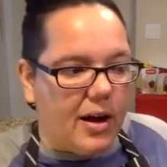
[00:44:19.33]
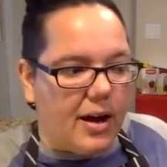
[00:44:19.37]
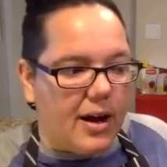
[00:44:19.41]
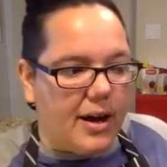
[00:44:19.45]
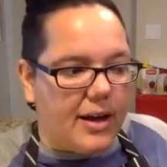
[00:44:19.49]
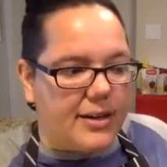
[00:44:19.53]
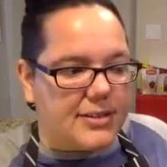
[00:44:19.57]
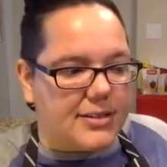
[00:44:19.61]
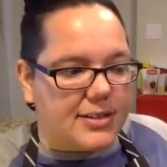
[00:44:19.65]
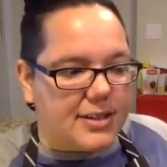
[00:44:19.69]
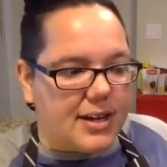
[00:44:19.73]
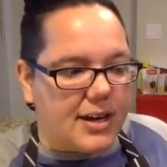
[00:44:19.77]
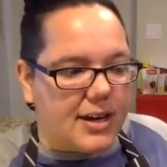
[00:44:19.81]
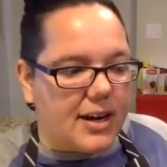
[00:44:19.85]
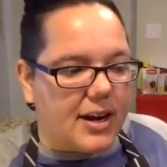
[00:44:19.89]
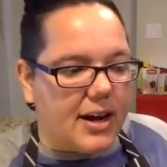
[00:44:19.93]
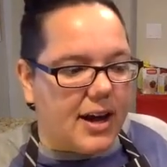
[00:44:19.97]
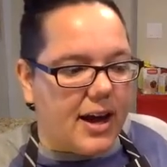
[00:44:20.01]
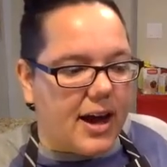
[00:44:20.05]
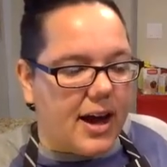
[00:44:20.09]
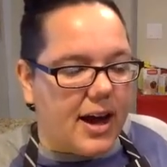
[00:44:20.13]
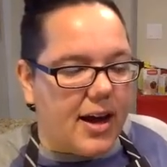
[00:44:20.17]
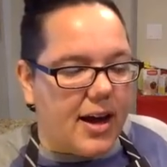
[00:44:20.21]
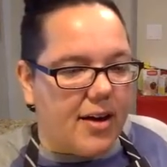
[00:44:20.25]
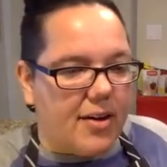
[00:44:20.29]
it's going
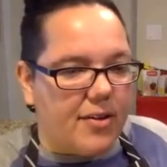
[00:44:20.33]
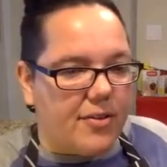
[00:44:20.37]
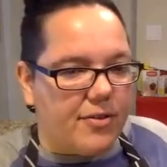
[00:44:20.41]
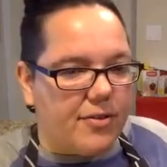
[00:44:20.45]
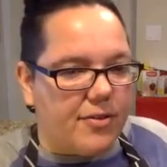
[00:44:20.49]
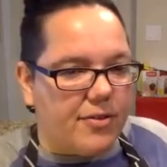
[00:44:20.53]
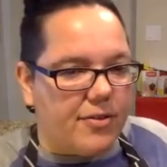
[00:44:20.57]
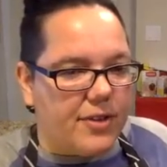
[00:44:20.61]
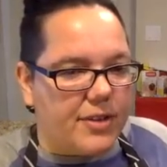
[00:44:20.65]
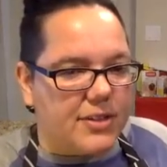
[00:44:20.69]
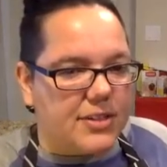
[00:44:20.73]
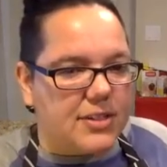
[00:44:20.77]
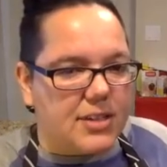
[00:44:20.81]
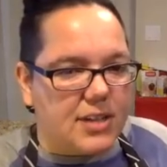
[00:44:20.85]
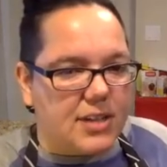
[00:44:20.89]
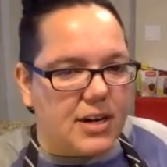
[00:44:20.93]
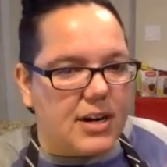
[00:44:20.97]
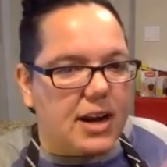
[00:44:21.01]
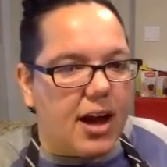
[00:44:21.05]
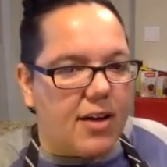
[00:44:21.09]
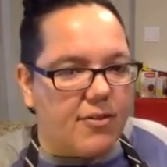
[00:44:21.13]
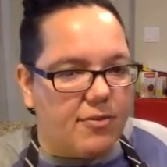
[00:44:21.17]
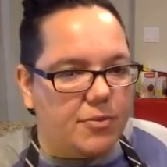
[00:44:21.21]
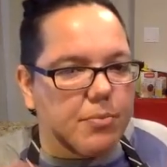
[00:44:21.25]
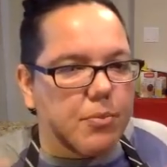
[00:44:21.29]

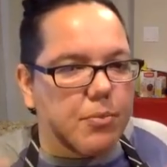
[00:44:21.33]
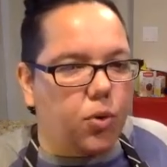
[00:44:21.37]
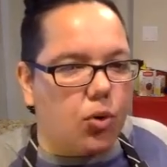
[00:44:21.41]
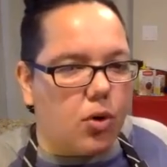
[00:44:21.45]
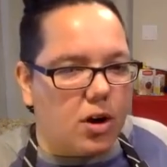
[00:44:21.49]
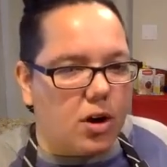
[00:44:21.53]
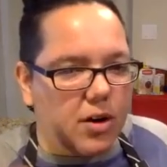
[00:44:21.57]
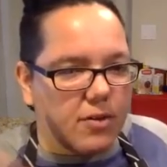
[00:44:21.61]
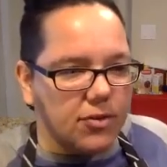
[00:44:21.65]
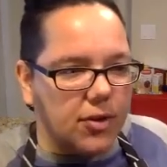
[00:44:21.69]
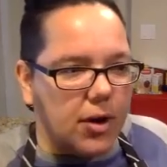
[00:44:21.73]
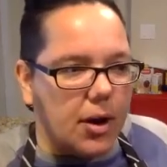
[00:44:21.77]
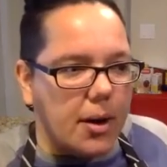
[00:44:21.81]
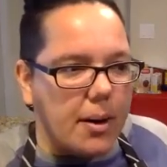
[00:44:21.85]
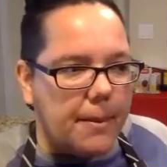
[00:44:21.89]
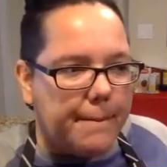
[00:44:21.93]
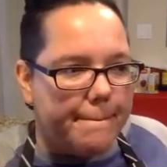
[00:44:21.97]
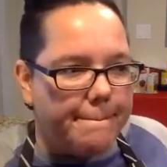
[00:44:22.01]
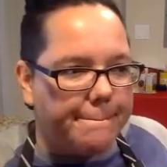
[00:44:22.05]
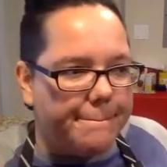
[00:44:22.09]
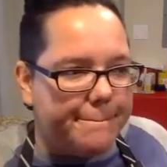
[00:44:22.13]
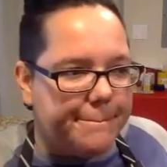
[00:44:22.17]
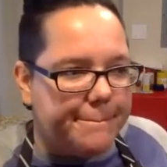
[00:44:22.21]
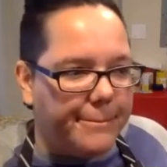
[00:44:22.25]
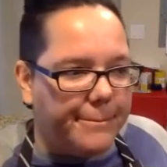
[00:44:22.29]
to have more of a
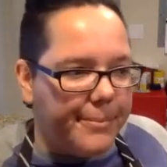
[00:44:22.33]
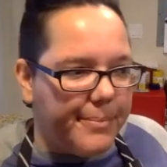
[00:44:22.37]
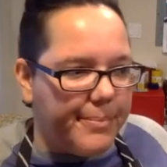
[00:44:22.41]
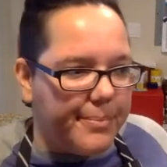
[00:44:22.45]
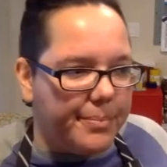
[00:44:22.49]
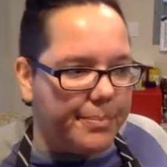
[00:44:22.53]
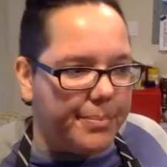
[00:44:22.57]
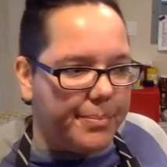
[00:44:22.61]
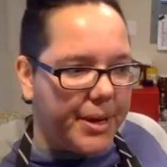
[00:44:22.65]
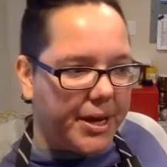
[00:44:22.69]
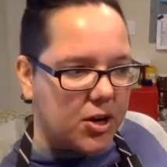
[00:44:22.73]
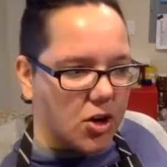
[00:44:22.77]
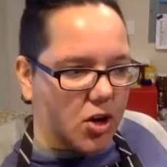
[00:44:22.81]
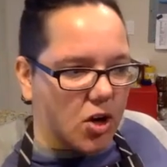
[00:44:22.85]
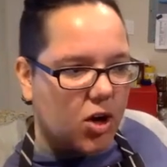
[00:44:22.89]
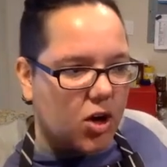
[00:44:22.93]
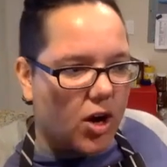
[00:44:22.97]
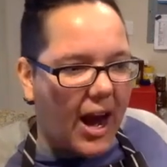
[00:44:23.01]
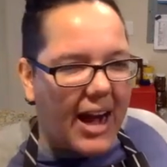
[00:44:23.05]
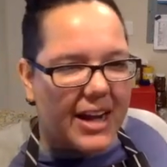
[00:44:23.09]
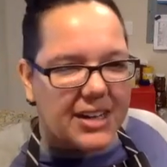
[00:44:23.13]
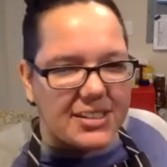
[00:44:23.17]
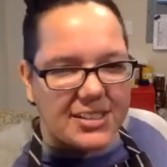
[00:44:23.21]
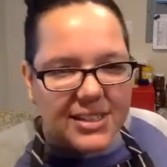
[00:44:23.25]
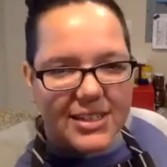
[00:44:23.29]
bitter
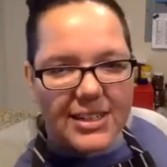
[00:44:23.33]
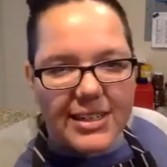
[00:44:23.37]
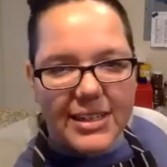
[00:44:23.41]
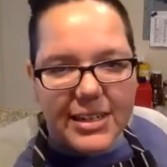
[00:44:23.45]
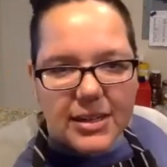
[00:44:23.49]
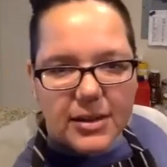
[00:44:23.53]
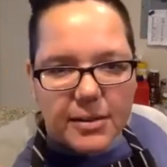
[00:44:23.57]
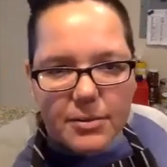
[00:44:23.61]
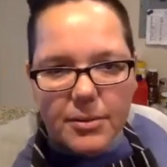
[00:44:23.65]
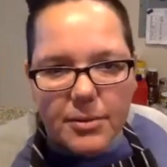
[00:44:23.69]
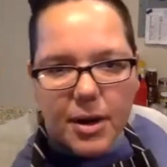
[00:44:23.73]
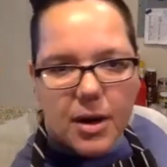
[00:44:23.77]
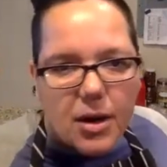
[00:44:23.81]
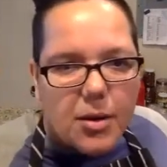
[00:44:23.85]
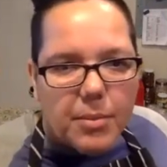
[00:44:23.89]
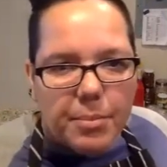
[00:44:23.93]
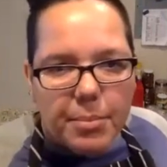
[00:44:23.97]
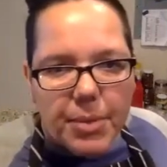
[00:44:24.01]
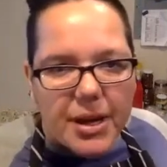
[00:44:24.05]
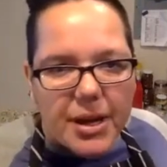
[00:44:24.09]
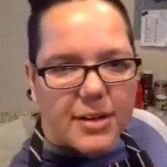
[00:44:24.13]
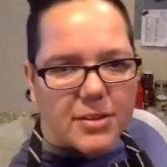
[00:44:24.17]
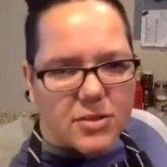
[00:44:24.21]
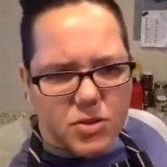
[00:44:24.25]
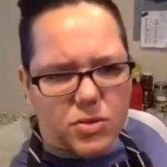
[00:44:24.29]
acidy
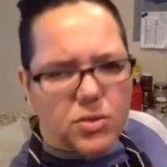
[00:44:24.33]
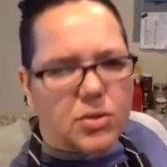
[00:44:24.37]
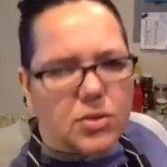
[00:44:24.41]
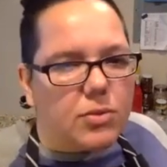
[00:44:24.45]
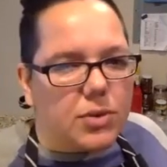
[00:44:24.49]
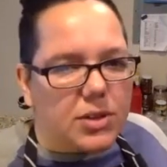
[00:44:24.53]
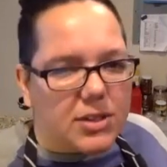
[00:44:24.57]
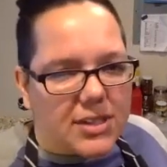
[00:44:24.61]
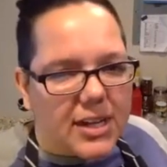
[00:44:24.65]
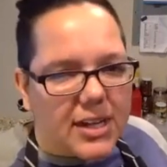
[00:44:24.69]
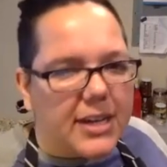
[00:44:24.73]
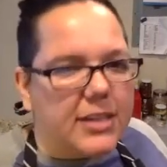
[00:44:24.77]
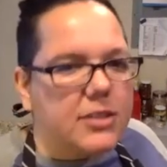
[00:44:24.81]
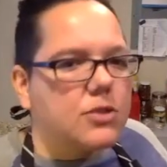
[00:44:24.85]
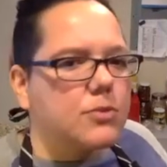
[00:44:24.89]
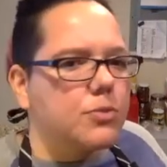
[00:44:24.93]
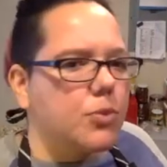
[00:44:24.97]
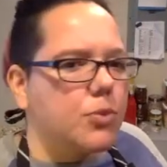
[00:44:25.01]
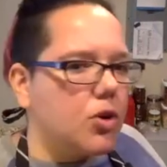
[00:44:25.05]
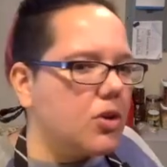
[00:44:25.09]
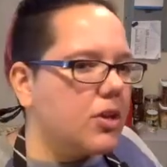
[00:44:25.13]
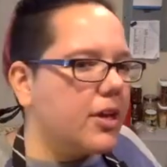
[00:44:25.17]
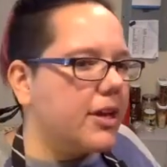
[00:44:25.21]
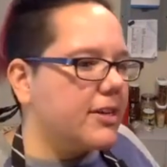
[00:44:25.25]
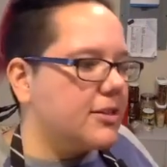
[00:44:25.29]
bit, so it would taste
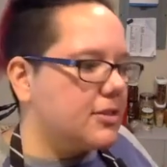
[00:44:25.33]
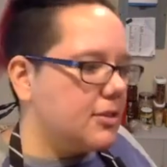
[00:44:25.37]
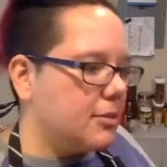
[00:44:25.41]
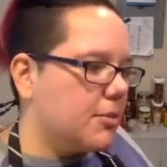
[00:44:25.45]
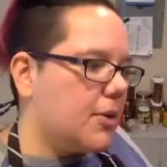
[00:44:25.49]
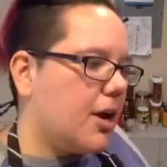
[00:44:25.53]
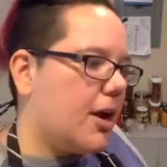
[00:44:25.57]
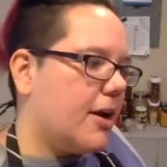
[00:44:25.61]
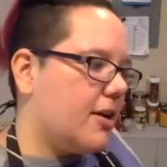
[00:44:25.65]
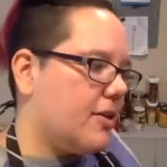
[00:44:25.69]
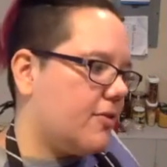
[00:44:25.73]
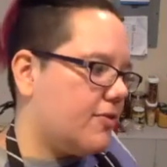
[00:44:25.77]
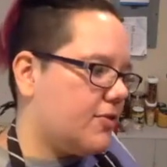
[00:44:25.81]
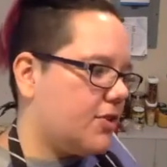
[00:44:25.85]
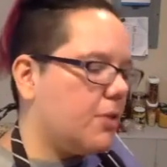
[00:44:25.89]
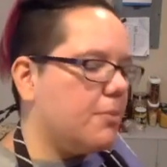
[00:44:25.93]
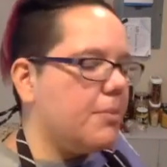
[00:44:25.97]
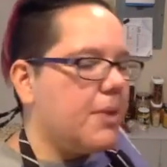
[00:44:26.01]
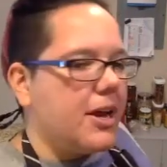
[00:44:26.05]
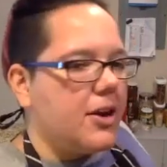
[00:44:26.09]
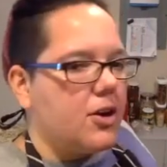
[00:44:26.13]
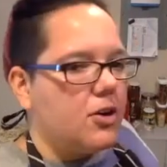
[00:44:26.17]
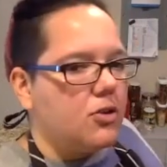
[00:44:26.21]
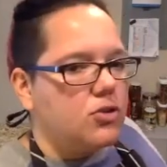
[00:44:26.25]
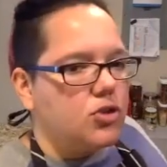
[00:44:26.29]
more like some kind of
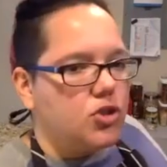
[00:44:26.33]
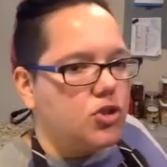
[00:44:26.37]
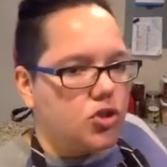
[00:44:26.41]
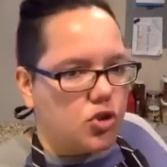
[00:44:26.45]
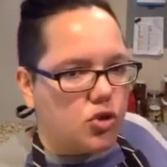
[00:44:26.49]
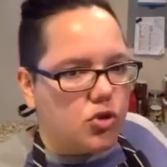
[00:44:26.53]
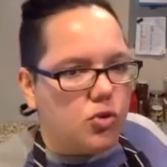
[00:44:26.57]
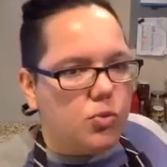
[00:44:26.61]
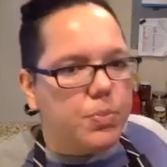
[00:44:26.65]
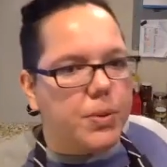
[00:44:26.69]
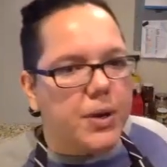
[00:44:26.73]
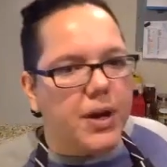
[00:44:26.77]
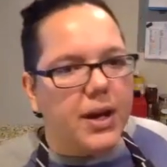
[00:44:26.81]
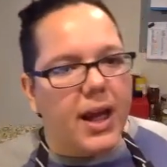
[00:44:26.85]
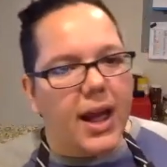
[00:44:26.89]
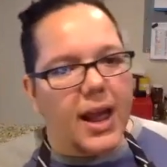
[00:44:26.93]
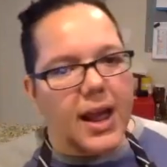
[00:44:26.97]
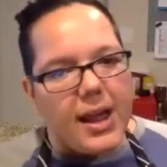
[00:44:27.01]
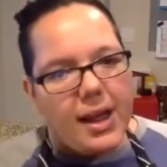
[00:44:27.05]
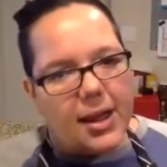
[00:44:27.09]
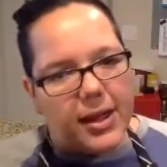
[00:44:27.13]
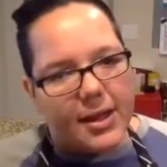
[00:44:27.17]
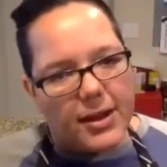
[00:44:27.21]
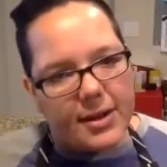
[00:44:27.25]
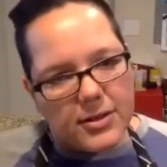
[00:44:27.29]
tomato soup
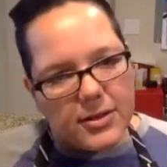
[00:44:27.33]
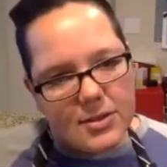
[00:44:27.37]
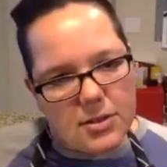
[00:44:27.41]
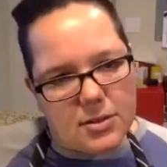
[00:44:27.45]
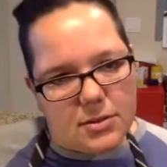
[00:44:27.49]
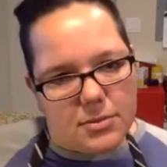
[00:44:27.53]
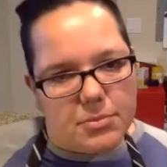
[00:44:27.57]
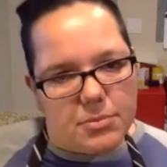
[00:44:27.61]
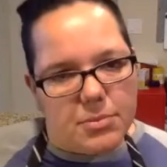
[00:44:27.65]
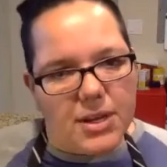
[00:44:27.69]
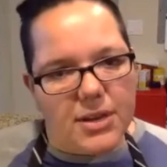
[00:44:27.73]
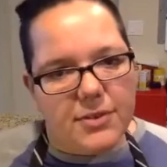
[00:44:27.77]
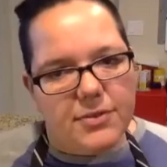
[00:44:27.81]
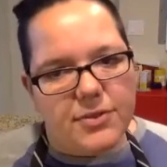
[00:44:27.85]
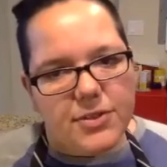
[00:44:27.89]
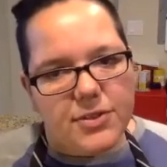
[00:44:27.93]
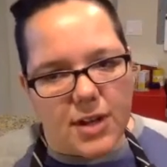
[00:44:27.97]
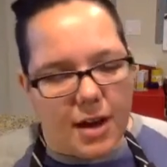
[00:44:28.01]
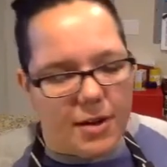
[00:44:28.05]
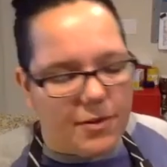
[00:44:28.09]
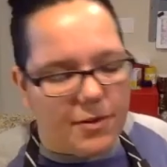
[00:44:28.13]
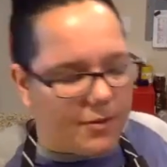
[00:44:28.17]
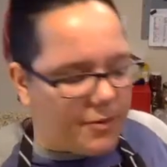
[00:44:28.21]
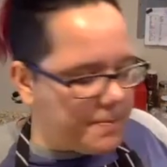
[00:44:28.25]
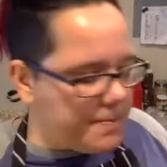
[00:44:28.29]
and beef
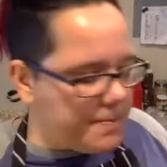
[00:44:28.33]
stuff.